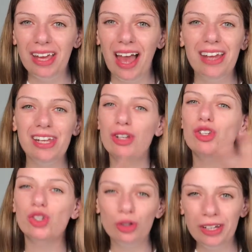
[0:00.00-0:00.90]
and
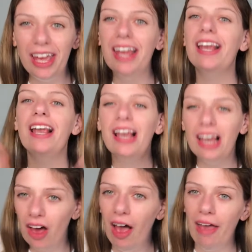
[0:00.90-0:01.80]
enjoying
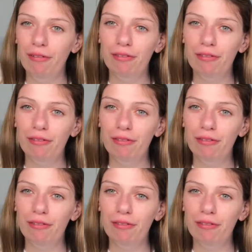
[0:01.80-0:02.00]
life.